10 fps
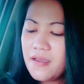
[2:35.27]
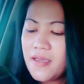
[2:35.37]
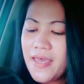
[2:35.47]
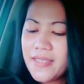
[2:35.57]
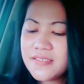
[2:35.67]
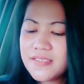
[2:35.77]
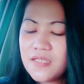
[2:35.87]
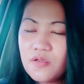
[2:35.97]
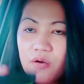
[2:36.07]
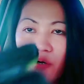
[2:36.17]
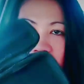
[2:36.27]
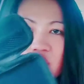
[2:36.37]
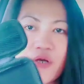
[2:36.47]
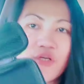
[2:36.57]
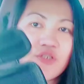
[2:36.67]
headset or
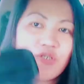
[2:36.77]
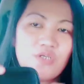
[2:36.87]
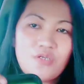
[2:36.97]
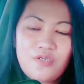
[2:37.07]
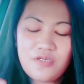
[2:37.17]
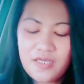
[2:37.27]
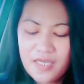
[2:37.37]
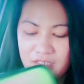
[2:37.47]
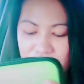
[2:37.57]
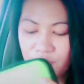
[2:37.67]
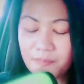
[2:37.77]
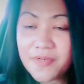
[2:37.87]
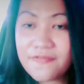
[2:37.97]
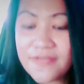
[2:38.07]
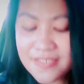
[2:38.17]
charger. Ayan. So,
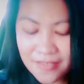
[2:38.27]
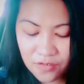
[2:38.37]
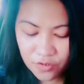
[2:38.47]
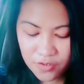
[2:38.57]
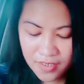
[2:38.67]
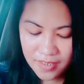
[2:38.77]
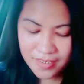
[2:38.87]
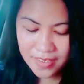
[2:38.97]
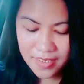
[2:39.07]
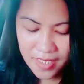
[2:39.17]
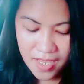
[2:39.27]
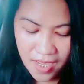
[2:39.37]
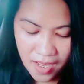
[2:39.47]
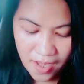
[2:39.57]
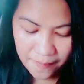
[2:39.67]
previous lang to ng
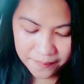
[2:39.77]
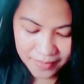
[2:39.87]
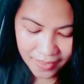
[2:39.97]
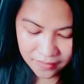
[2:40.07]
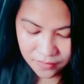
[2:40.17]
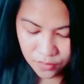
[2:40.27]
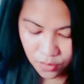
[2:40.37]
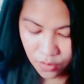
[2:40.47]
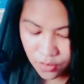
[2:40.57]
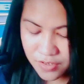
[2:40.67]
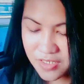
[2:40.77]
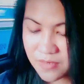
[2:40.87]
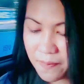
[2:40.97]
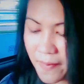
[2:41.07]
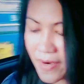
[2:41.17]
TECHNO
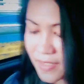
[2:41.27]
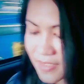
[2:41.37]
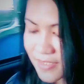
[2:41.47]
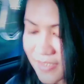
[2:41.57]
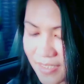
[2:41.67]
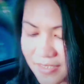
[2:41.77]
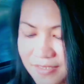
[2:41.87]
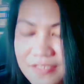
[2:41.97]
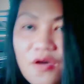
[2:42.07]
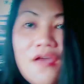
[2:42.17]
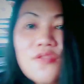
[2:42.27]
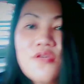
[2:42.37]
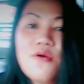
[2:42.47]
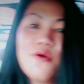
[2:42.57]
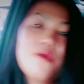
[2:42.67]
Spark 6. So, eto
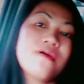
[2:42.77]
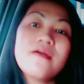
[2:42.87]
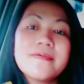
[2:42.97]
yung